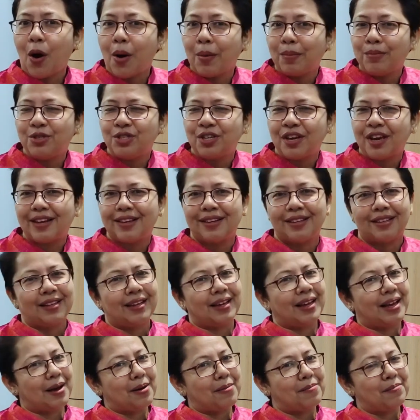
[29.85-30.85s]
object and
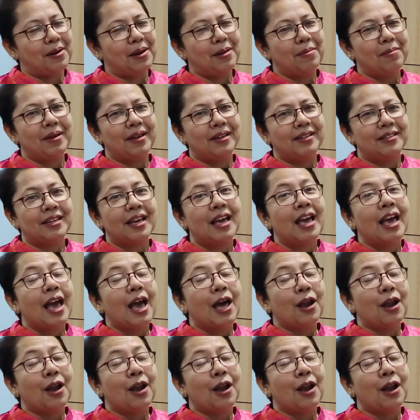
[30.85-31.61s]
the complement,